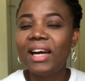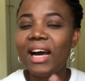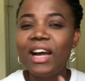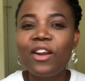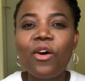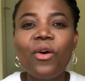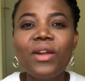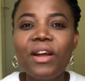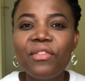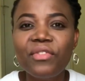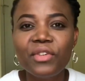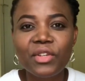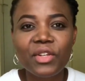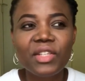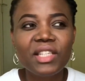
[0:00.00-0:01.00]
and order
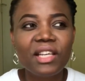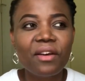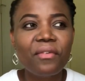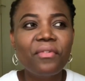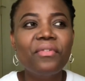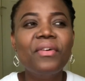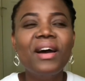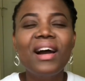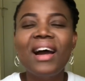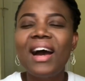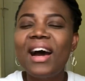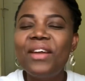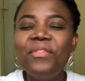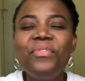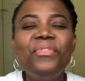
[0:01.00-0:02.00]
for yourself
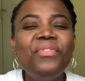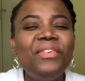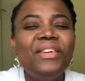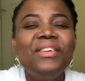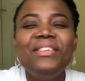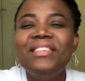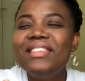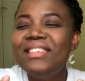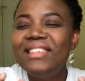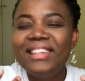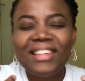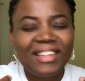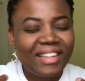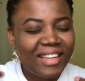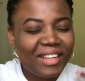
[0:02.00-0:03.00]
and feel
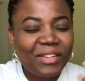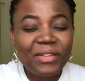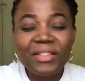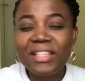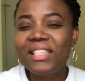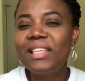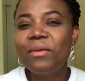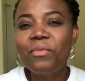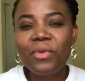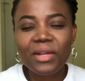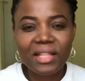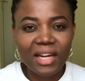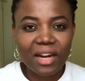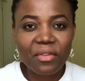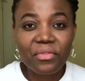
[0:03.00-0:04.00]
you know the same way
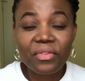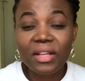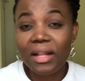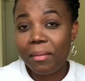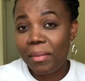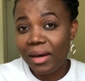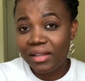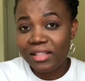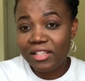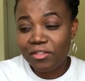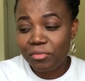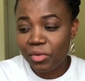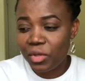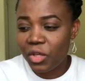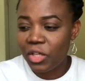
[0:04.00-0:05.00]
that I feel about this
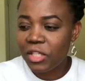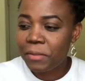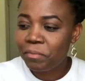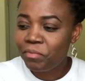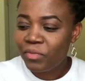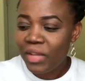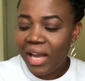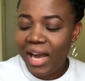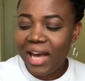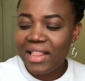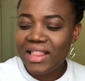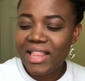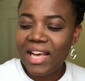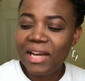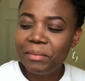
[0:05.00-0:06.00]
product
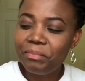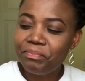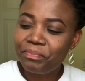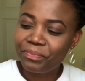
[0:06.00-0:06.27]
and um,